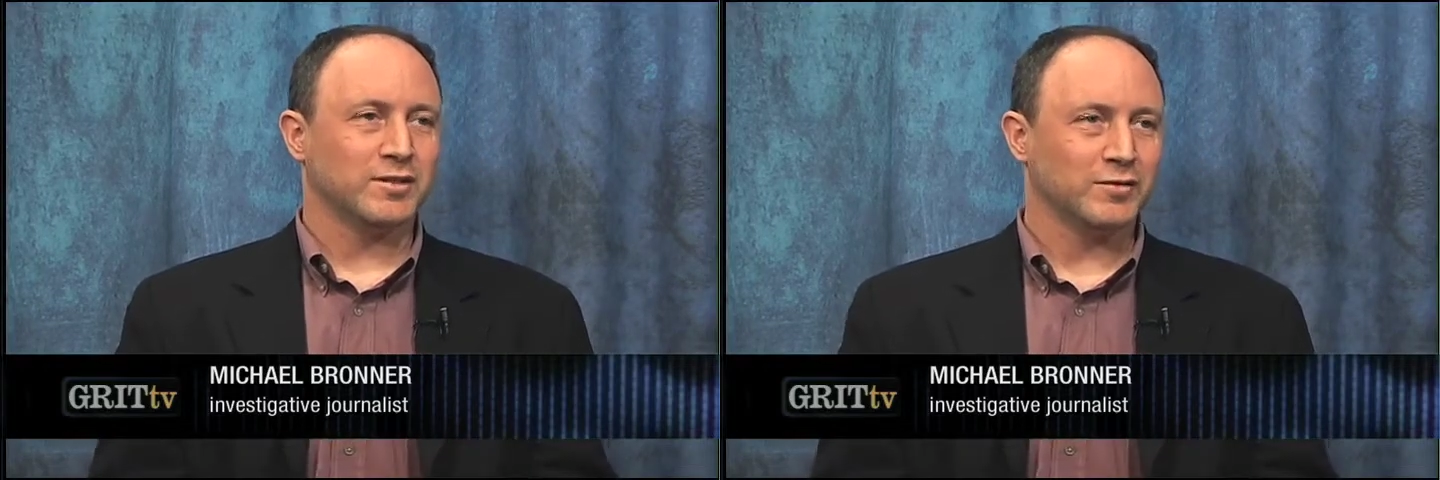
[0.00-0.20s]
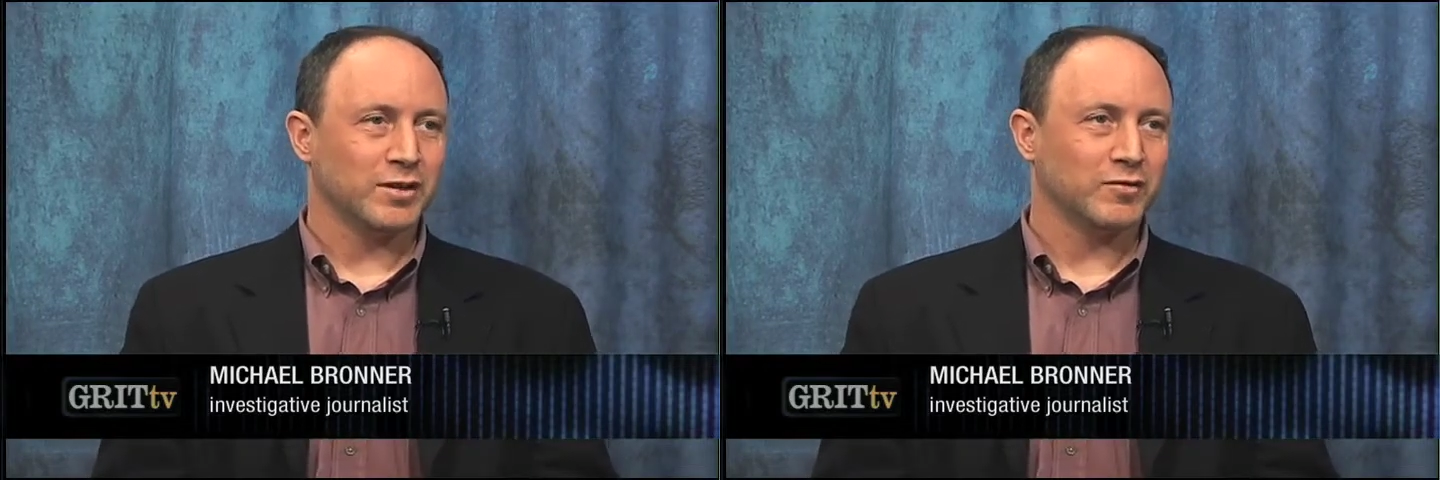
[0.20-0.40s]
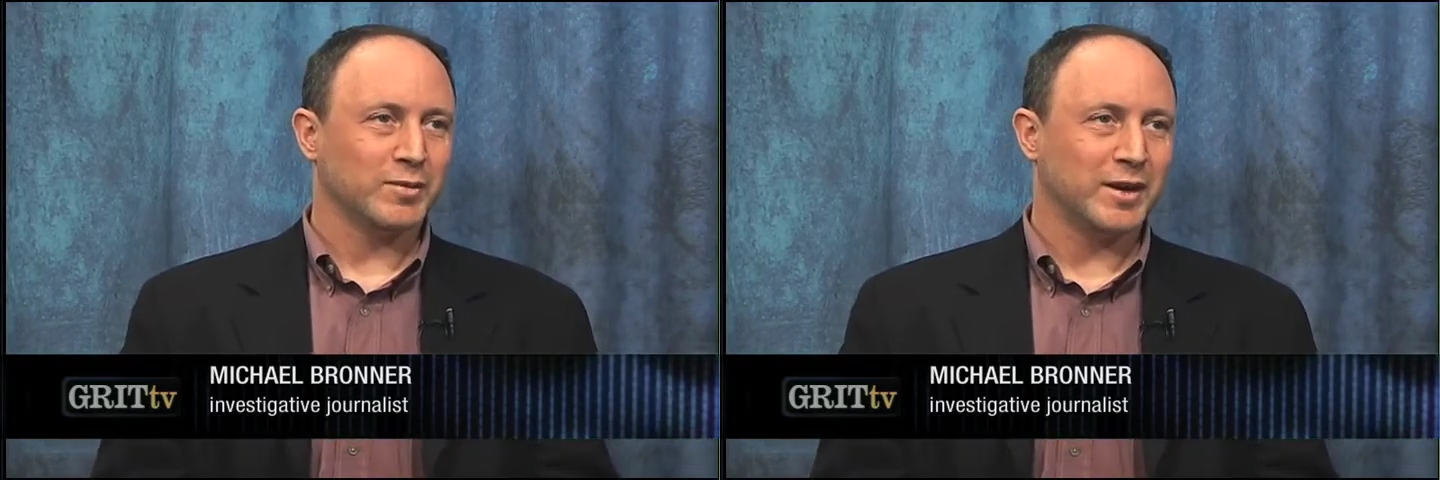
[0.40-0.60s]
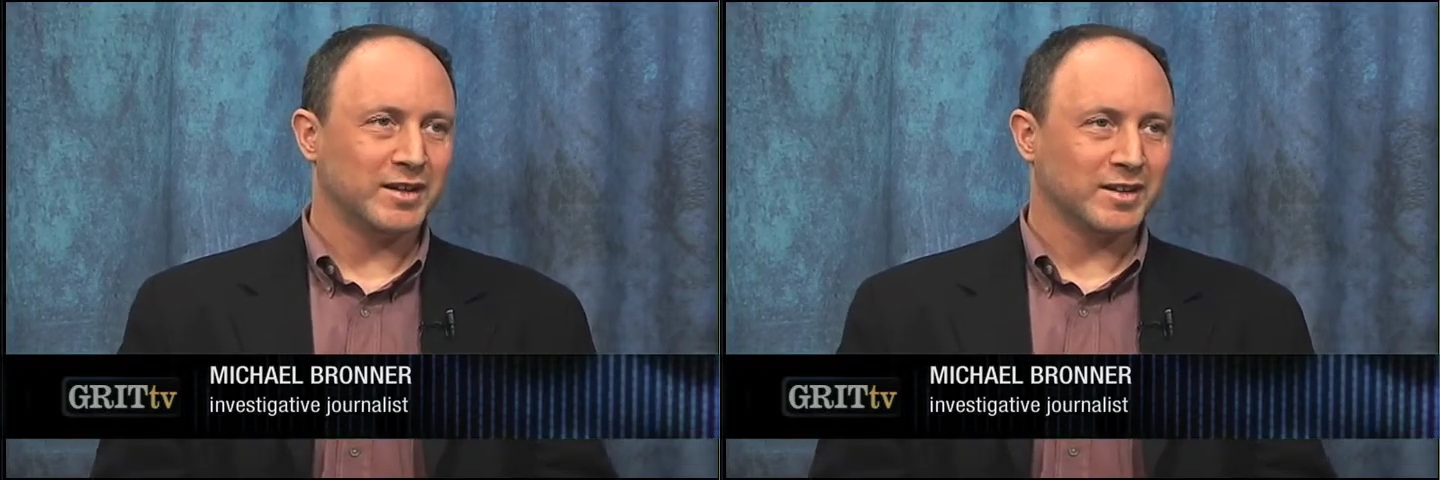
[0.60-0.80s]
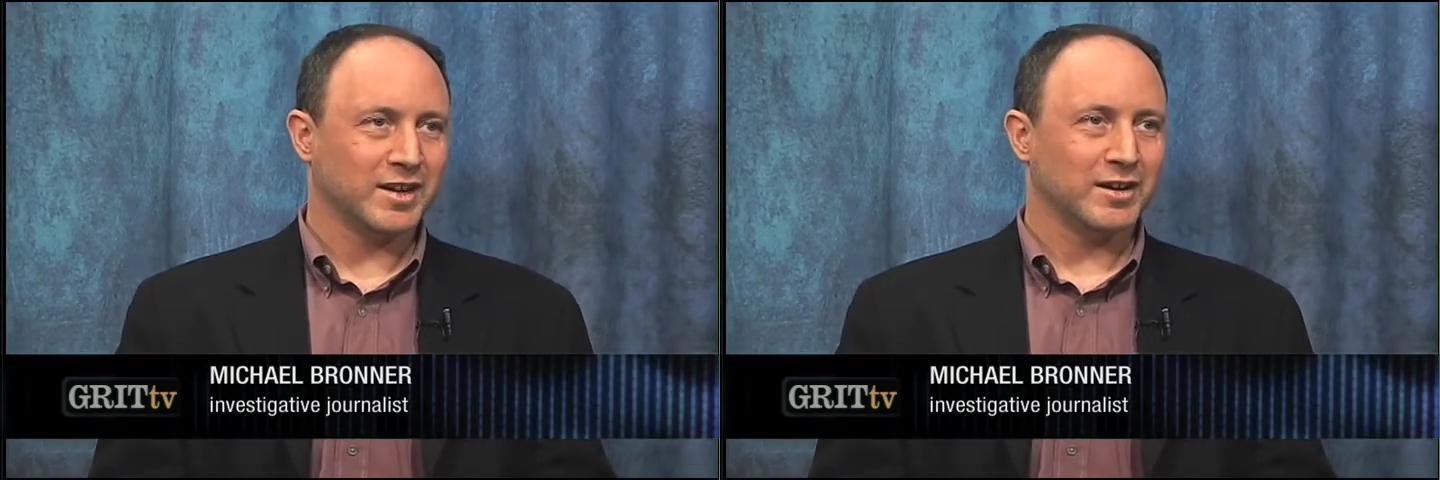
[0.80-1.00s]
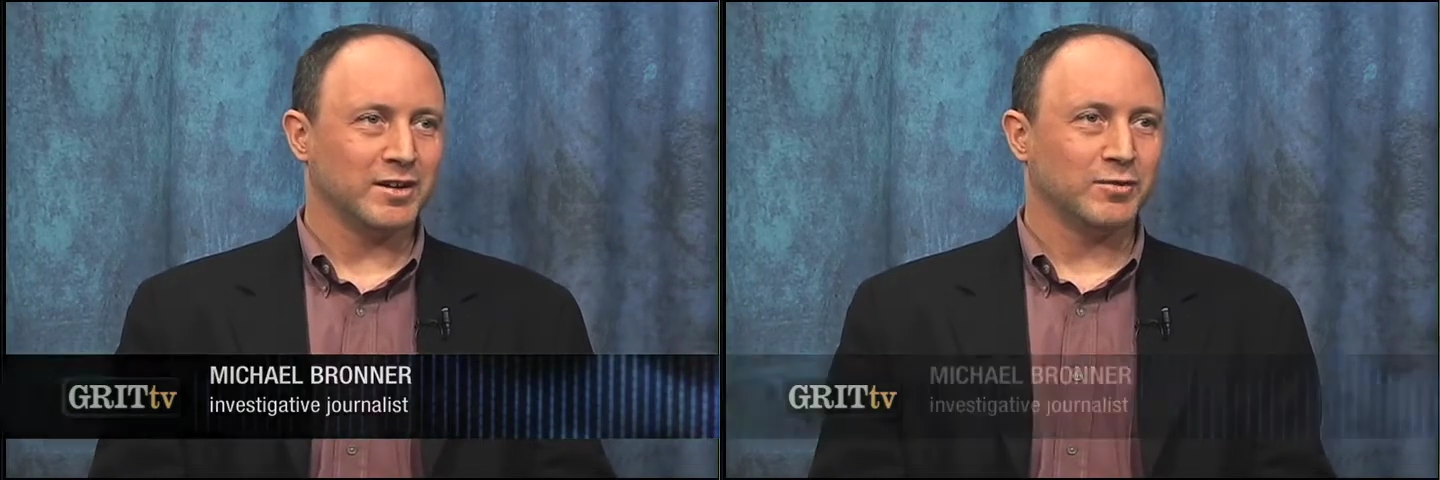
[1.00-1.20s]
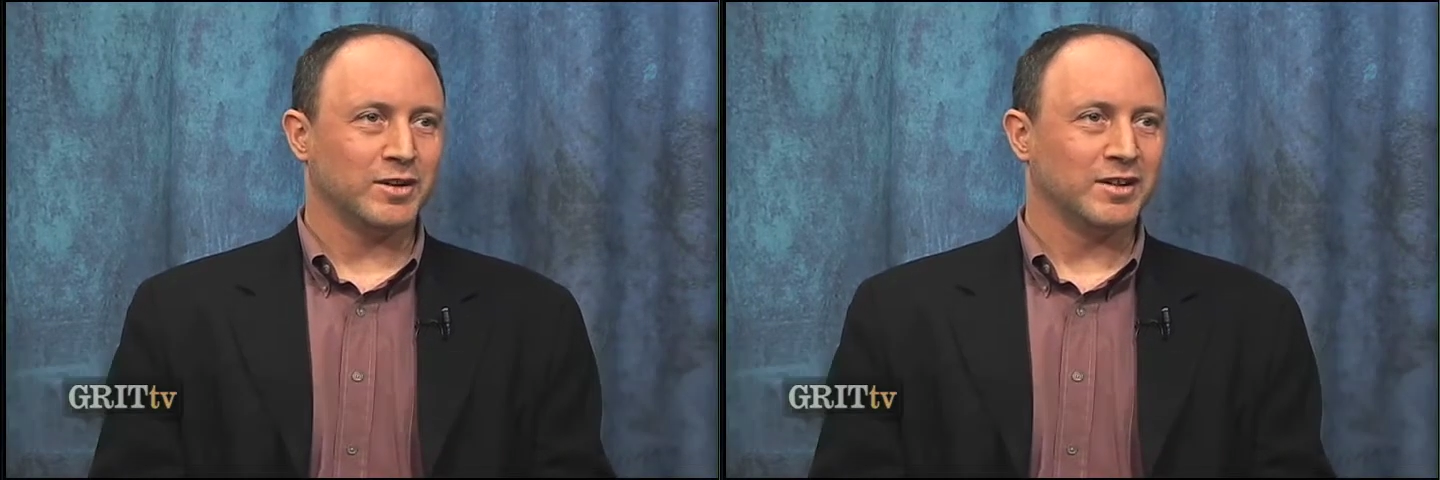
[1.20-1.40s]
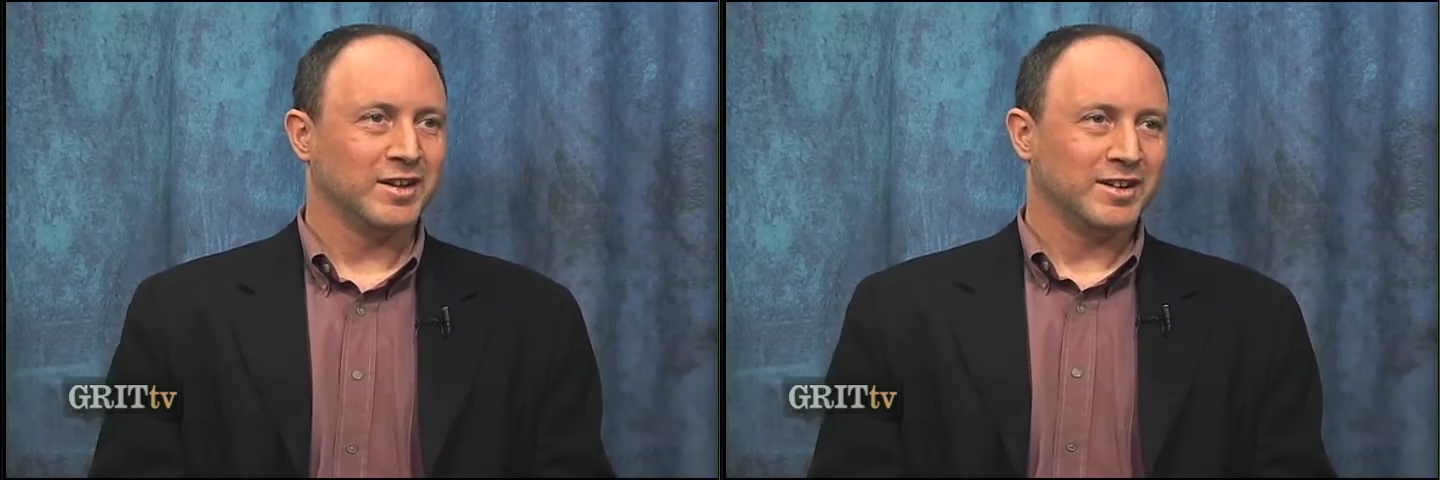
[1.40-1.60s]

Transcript: for every man to carry one.